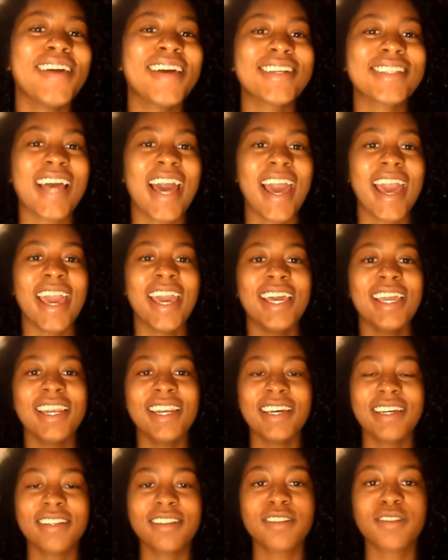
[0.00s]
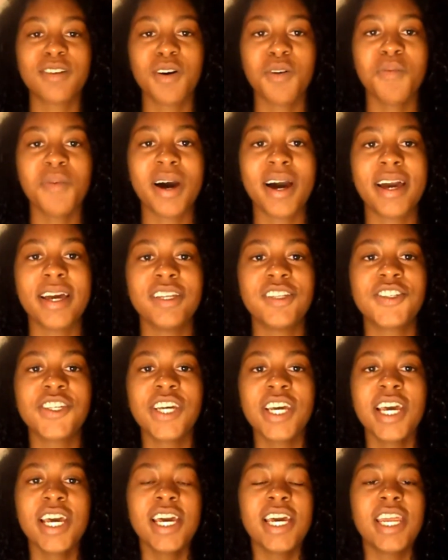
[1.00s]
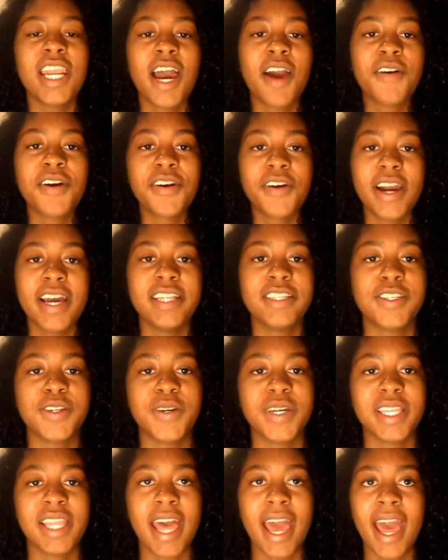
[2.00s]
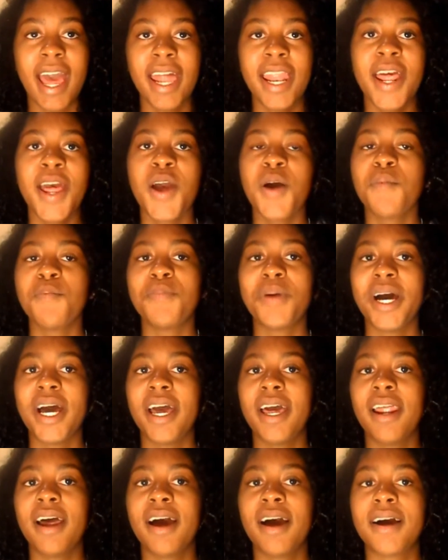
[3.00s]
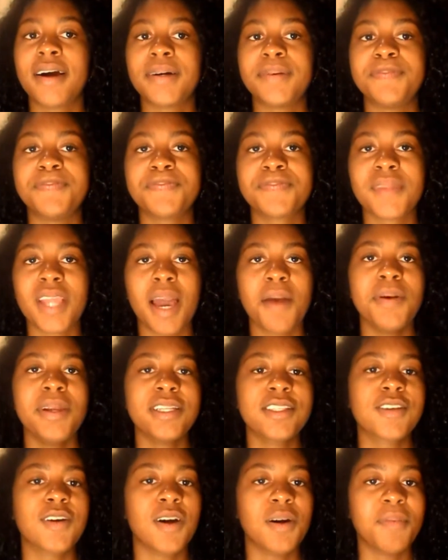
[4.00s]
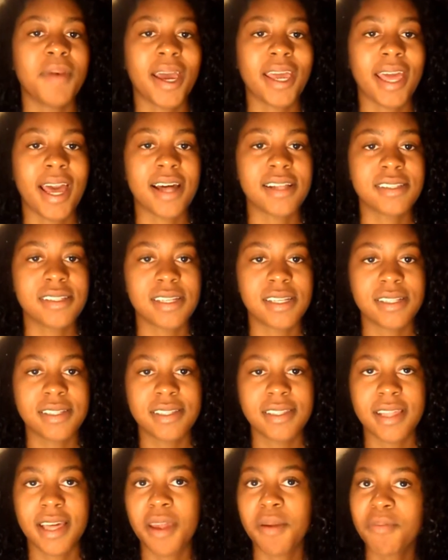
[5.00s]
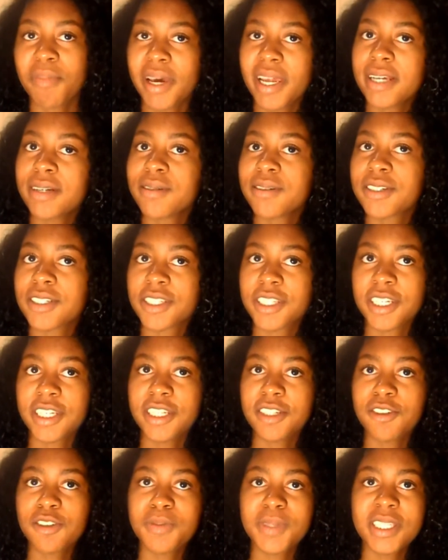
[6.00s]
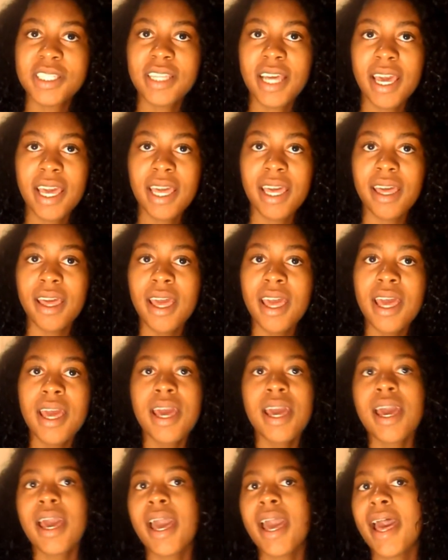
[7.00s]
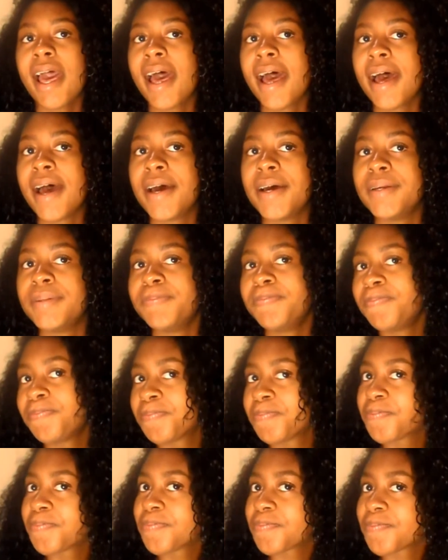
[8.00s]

because I hated it so much and I regret doing that. But um, I mean, it's grown back out since then, but it was just a huge mistake. And